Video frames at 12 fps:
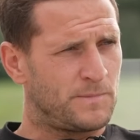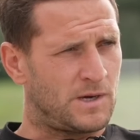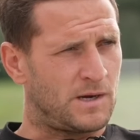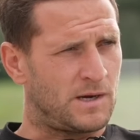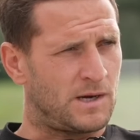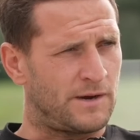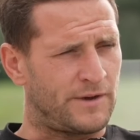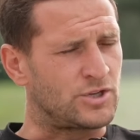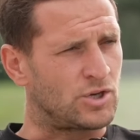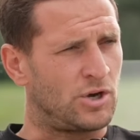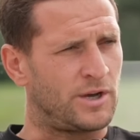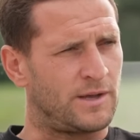uh, I've
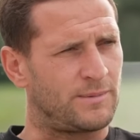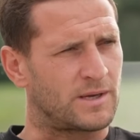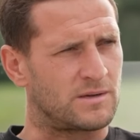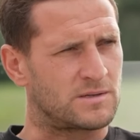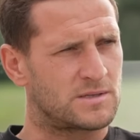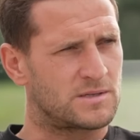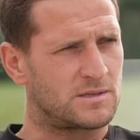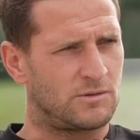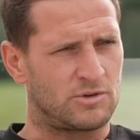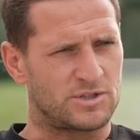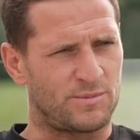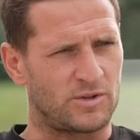enjoyed it because the
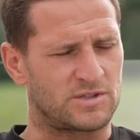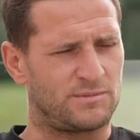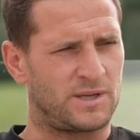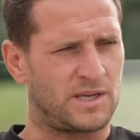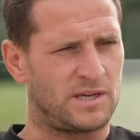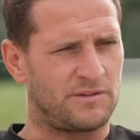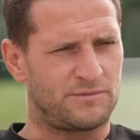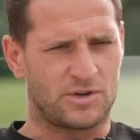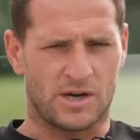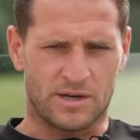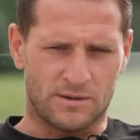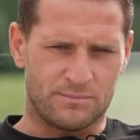responsibility of
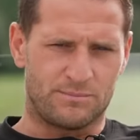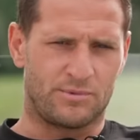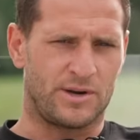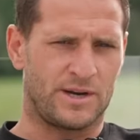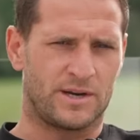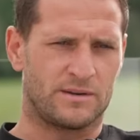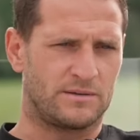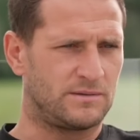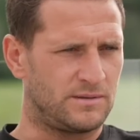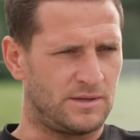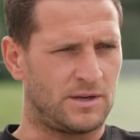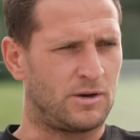trying to bring,
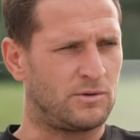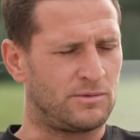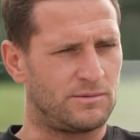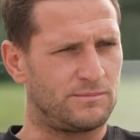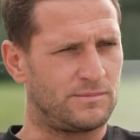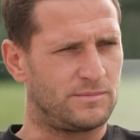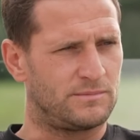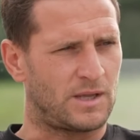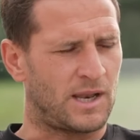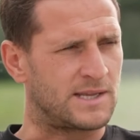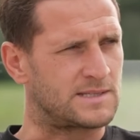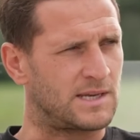you know, the
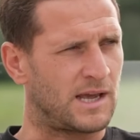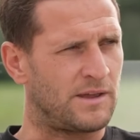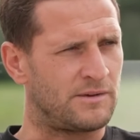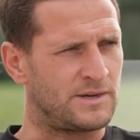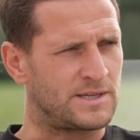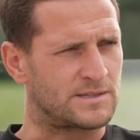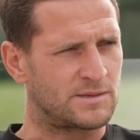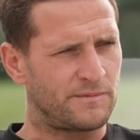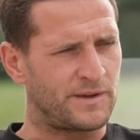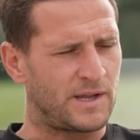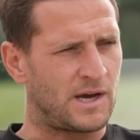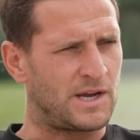lads together is
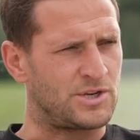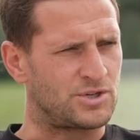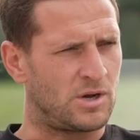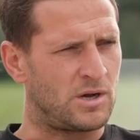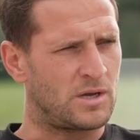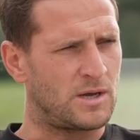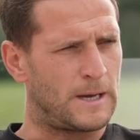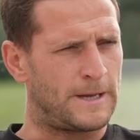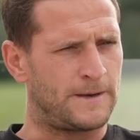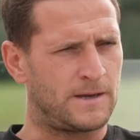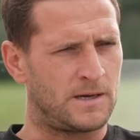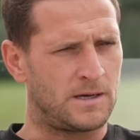something that I enjoy,
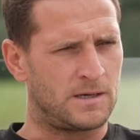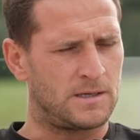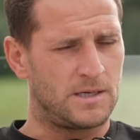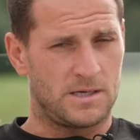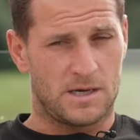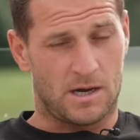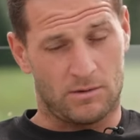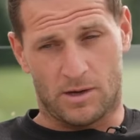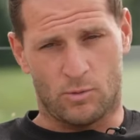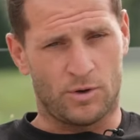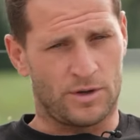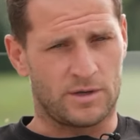and uh, I, I
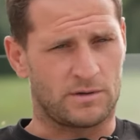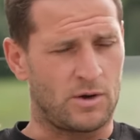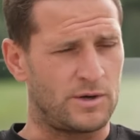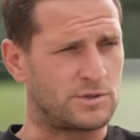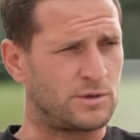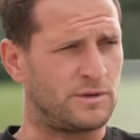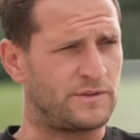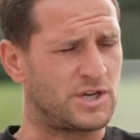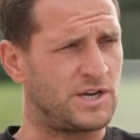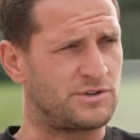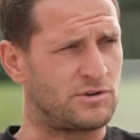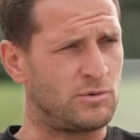want to go into another
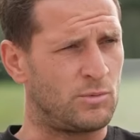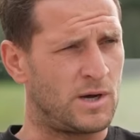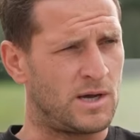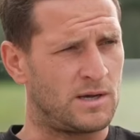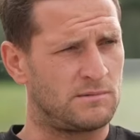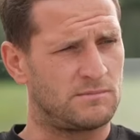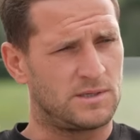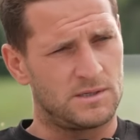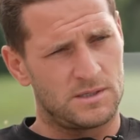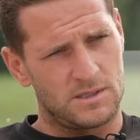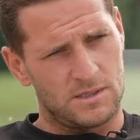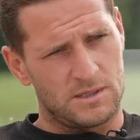change room where
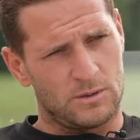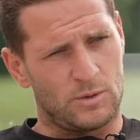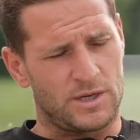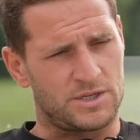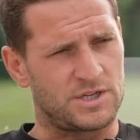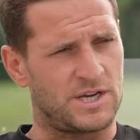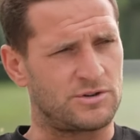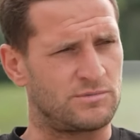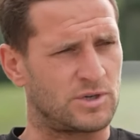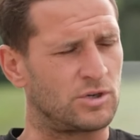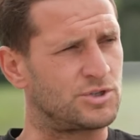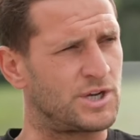where the change
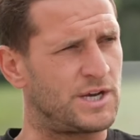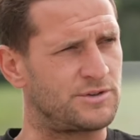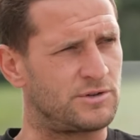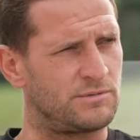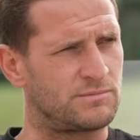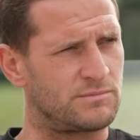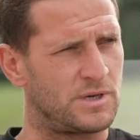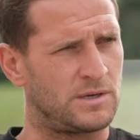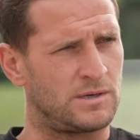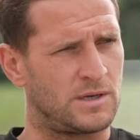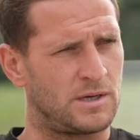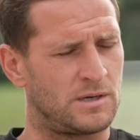room's a good change room,
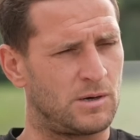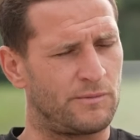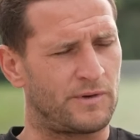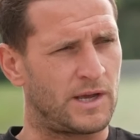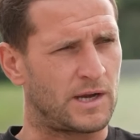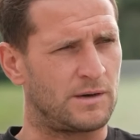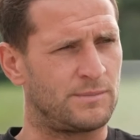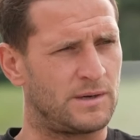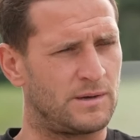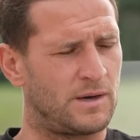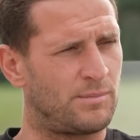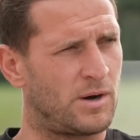and uh, hopefully I can be a,
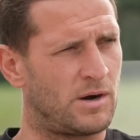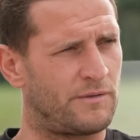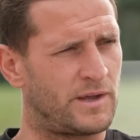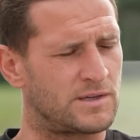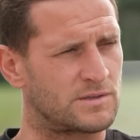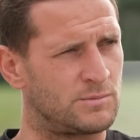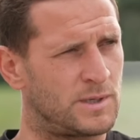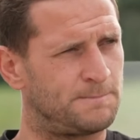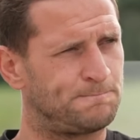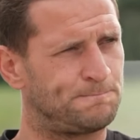a part of that somewhere.